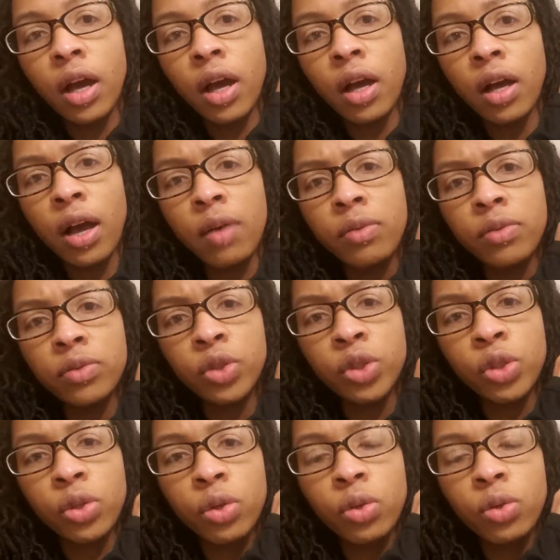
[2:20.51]
I was
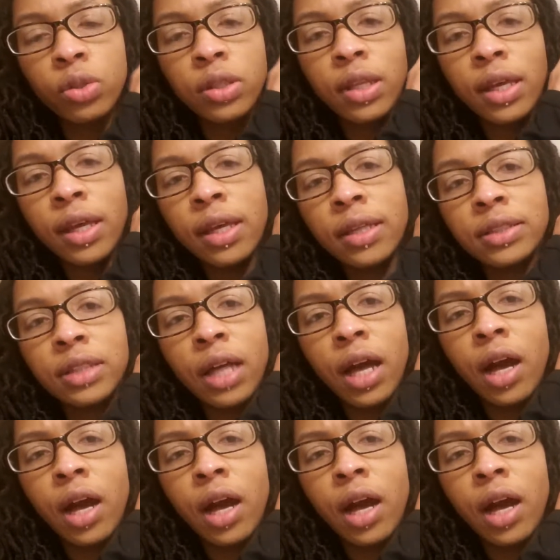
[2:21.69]
told that it's not